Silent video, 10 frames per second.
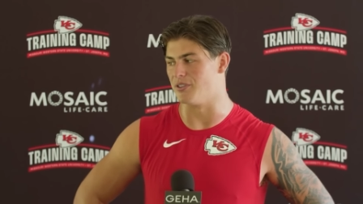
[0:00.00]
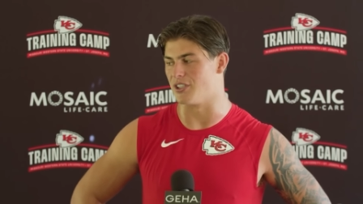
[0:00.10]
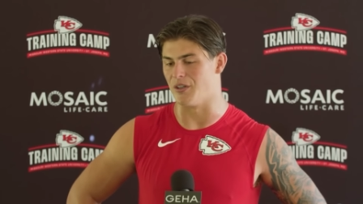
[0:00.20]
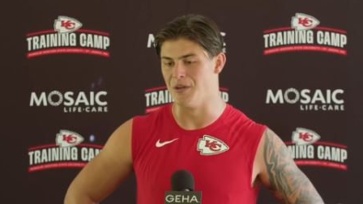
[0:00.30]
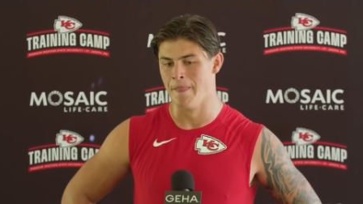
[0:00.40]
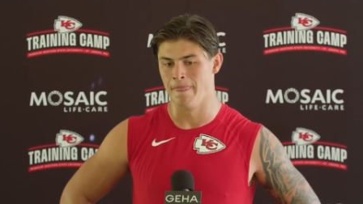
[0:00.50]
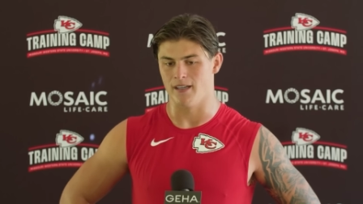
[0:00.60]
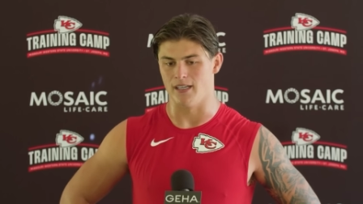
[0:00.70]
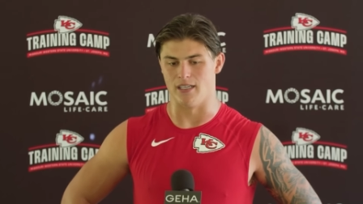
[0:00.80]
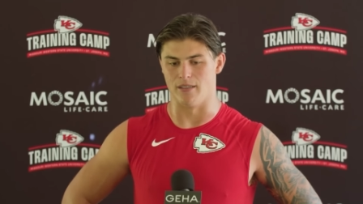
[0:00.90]
So,
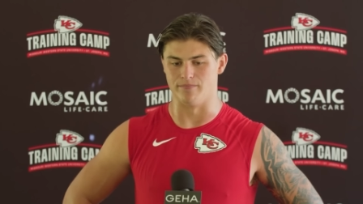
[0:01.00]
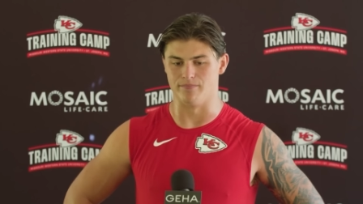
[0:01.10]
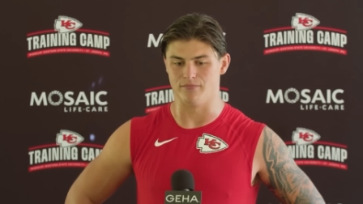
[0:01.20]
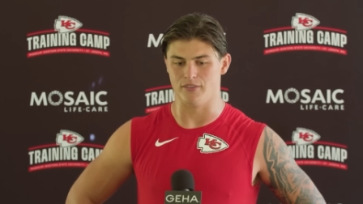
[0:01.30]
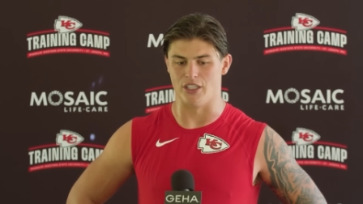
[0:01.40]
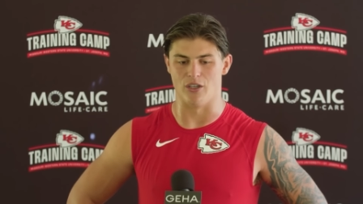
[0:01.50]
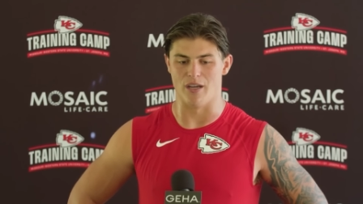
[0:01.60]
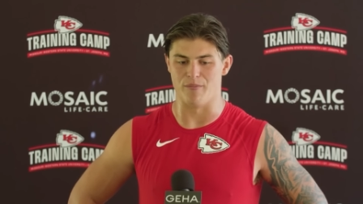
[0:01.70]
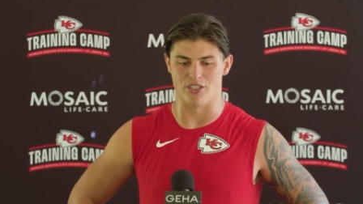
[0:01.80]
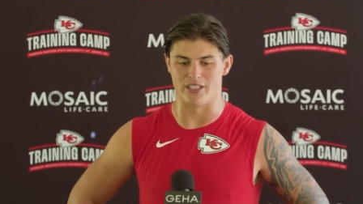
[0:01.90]
um, you know,
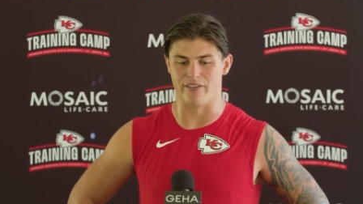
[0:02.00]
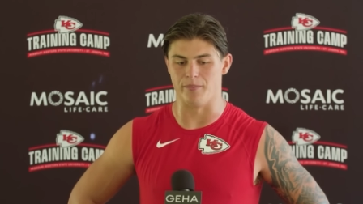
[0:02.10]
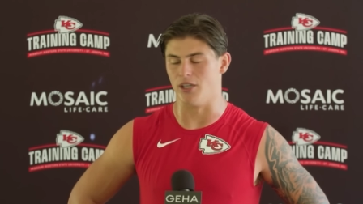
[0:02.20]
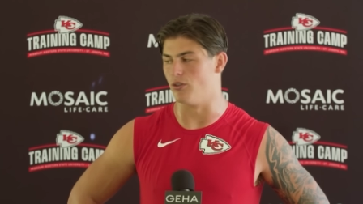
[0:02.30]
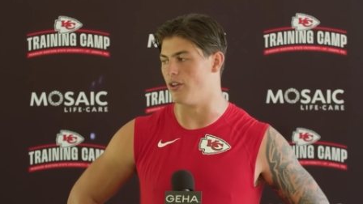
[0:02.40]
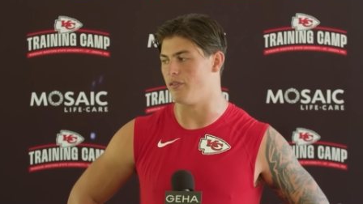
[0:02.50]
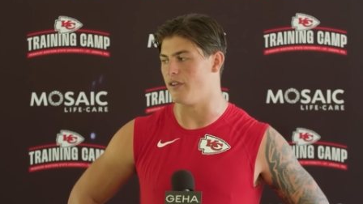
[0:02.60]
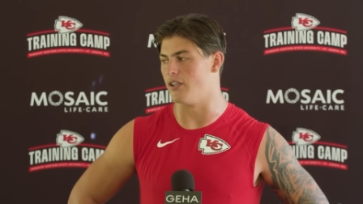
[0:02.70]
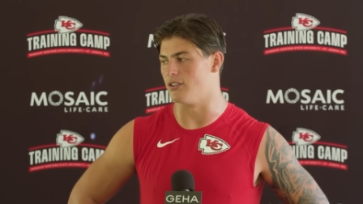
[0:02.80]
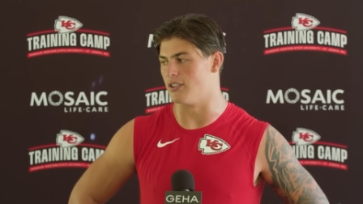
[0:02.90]
I'm just giving it my all on the
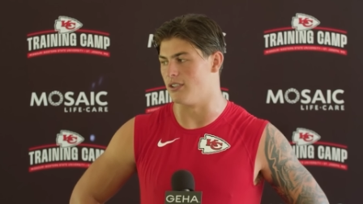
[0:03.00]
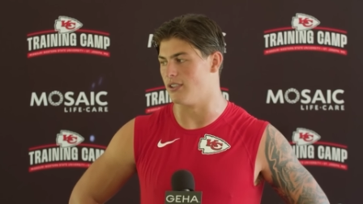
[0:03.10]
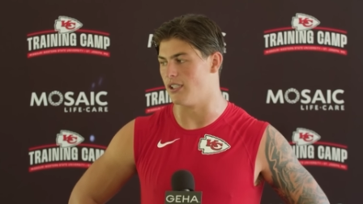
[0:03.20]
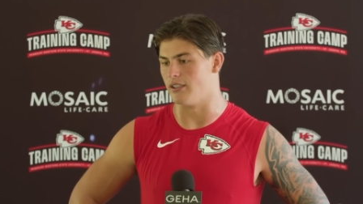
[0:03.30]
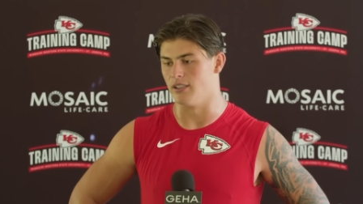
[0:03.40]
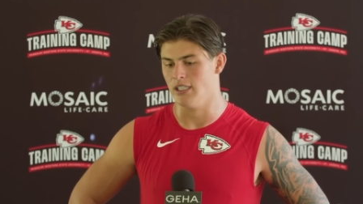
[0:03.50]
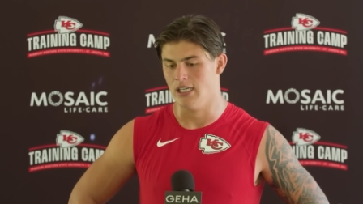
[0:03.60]
field and, and